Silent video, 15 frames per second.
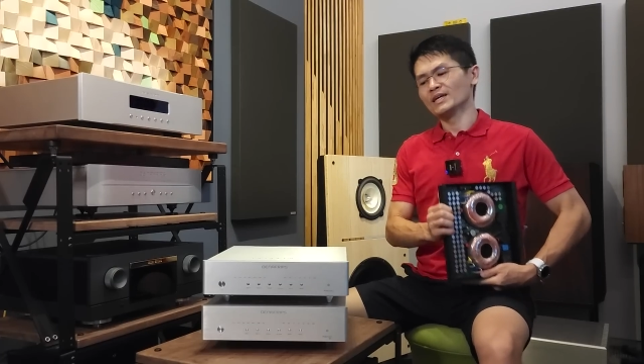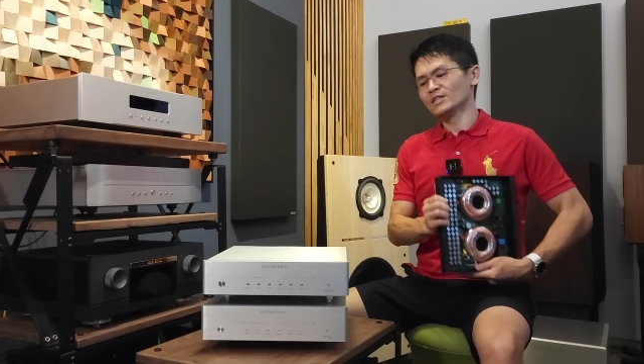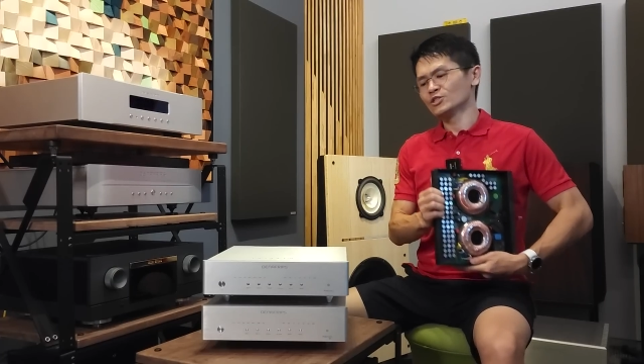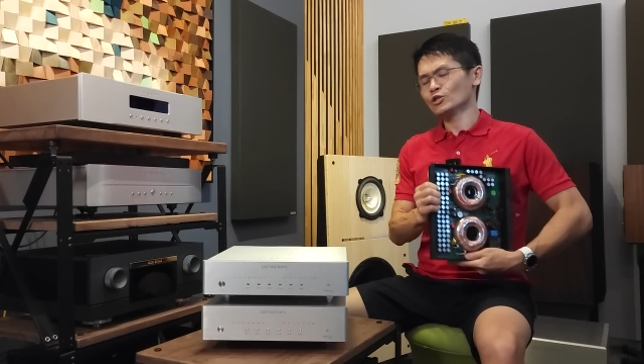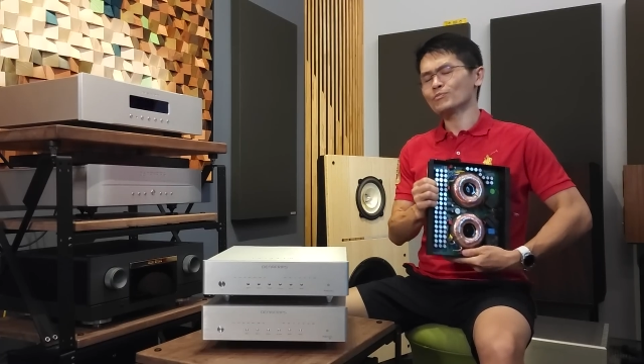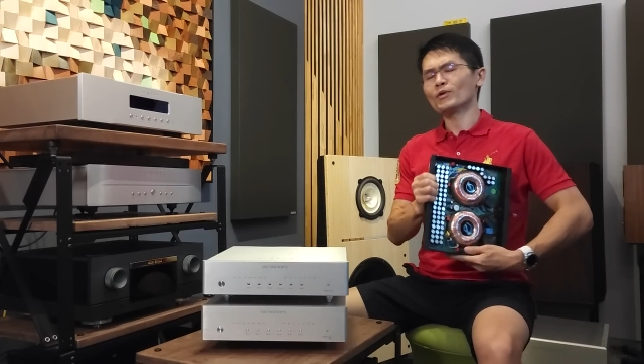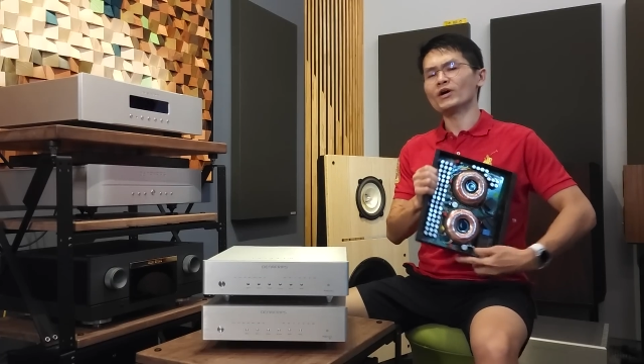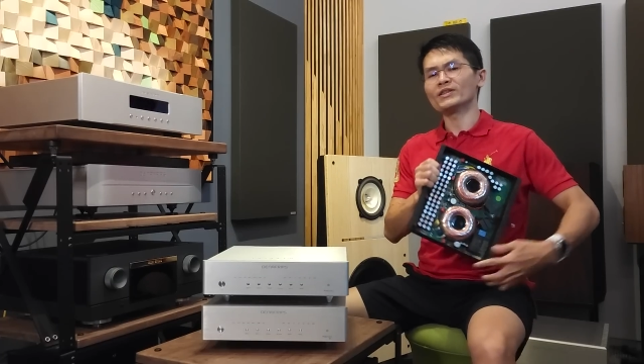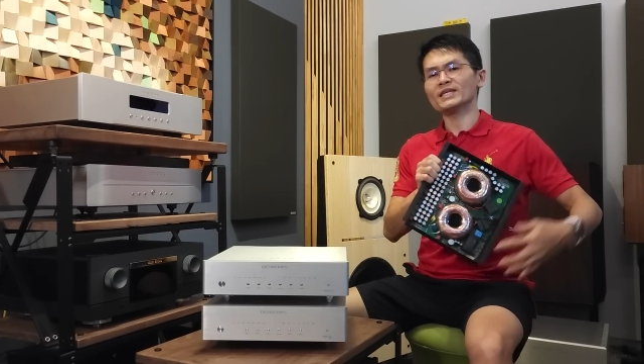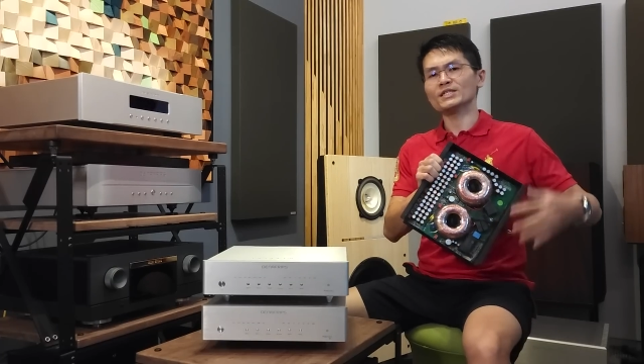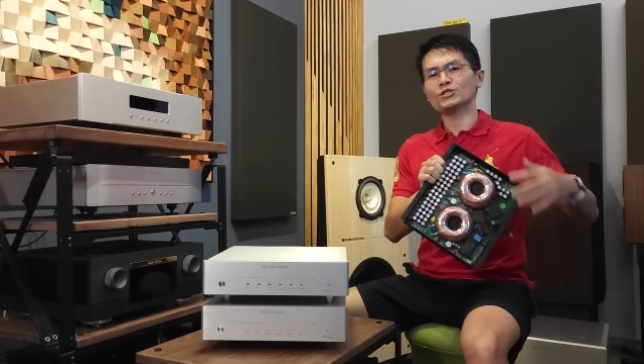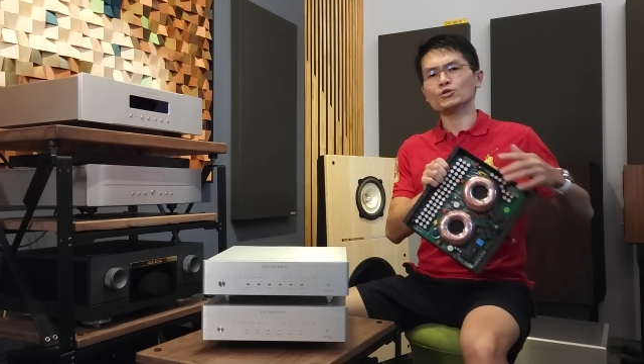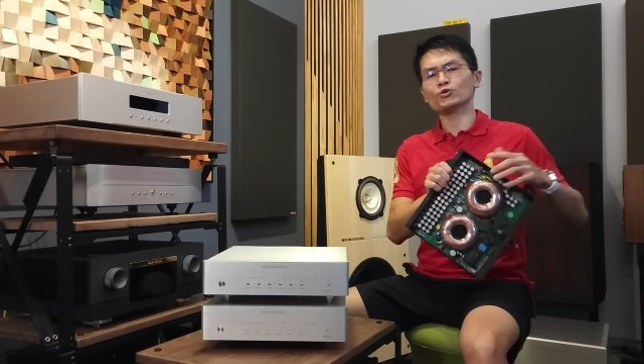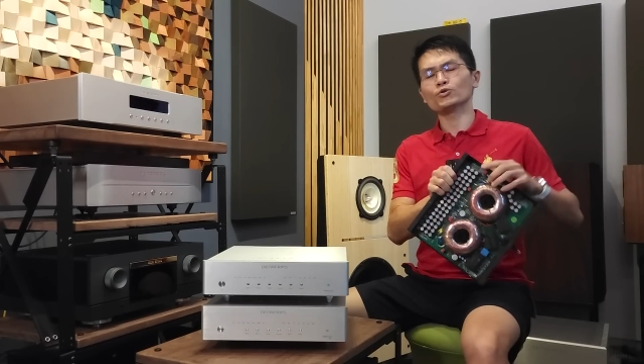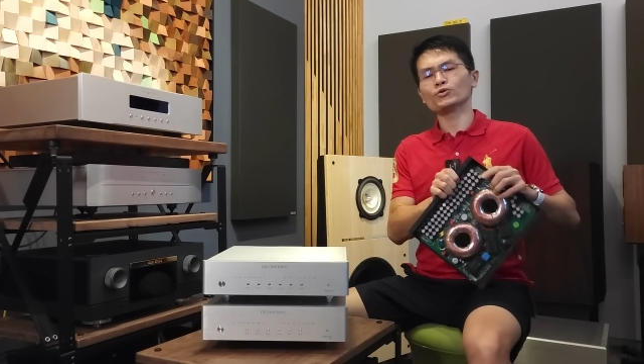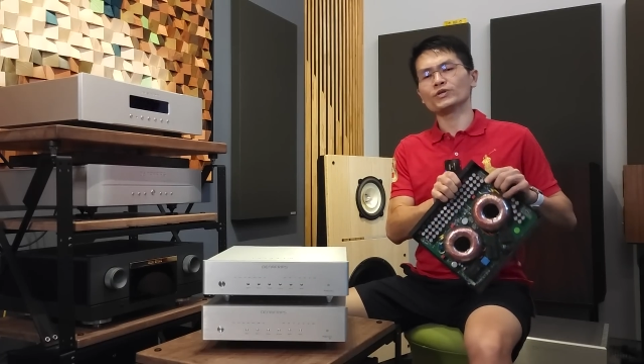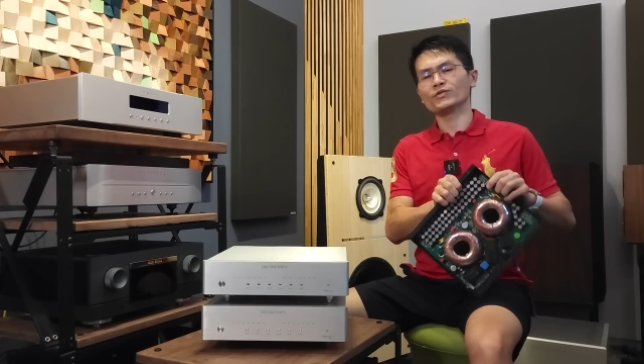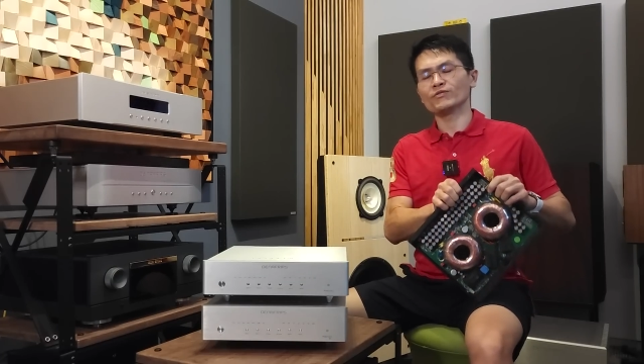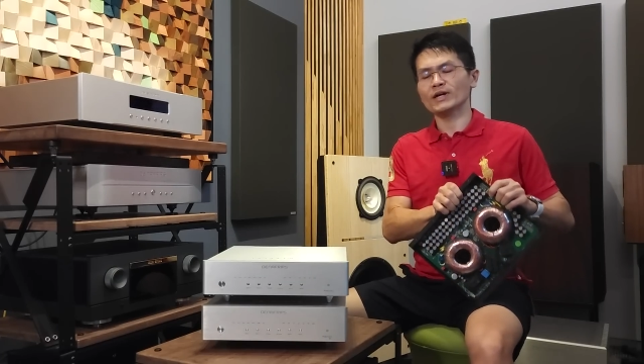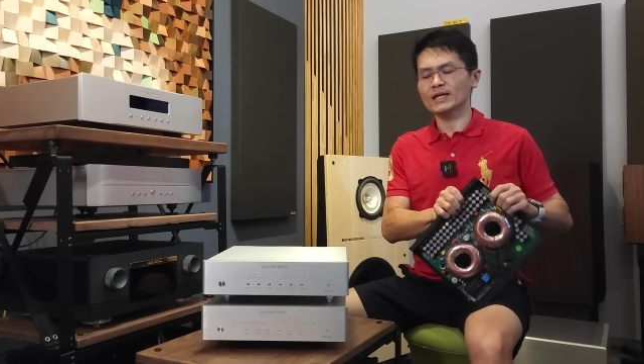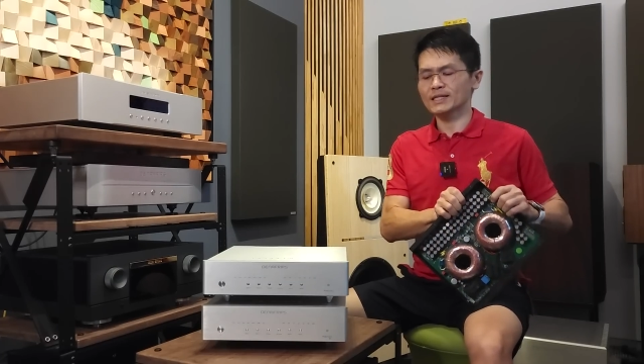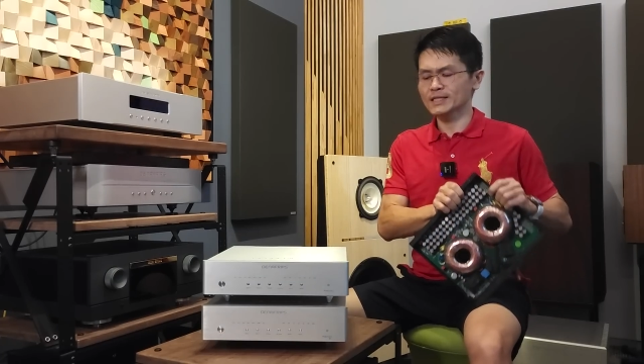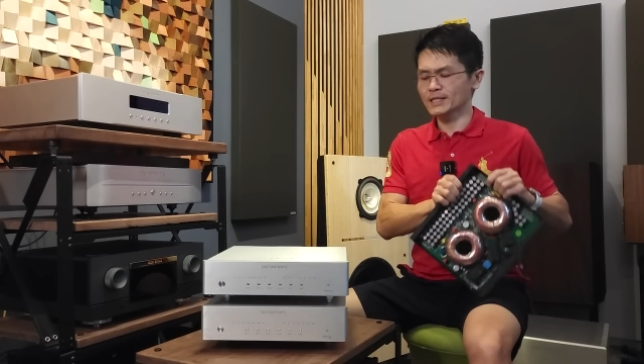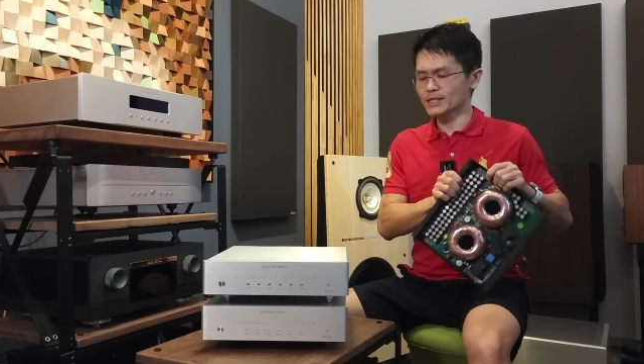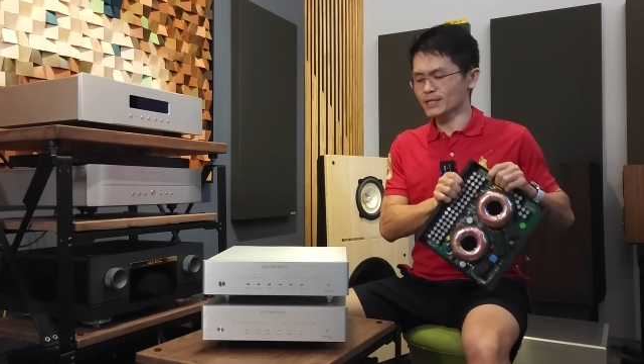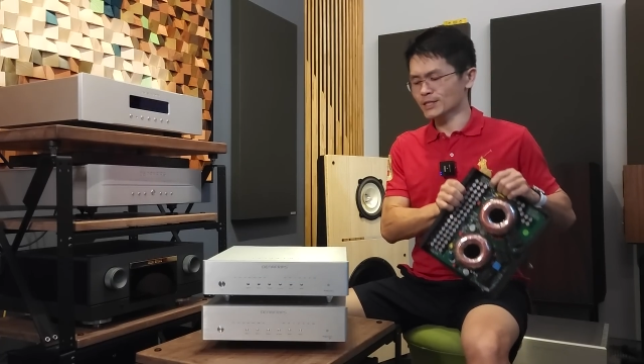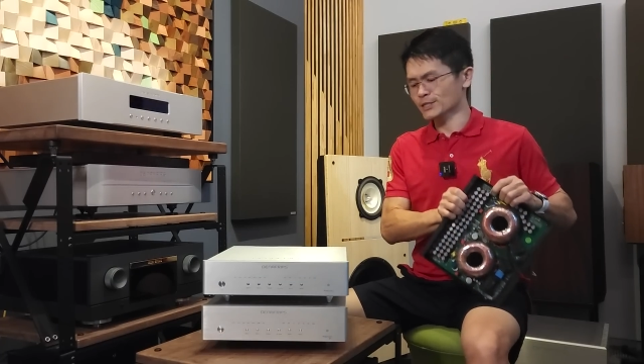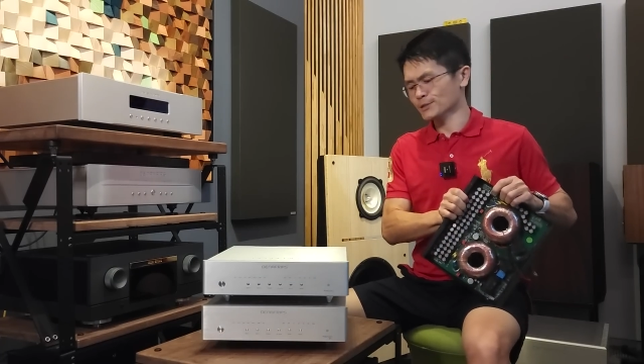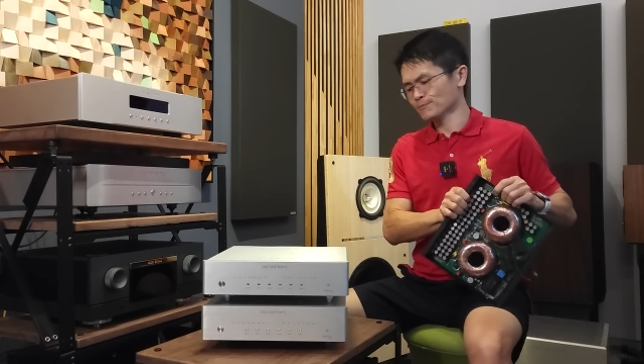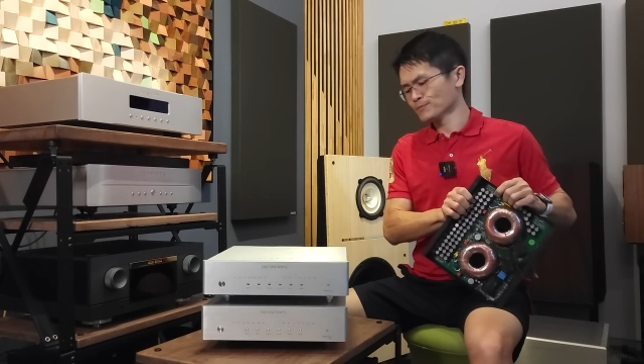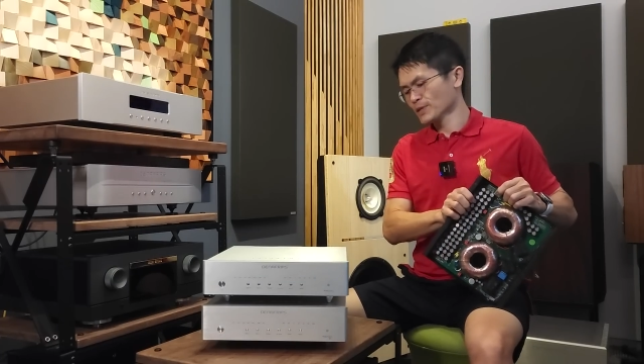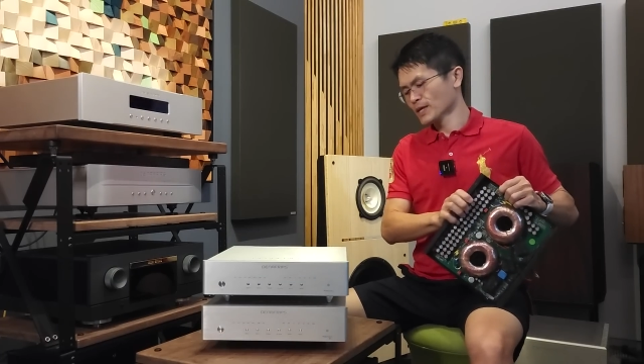So Pontus 2 in reality is,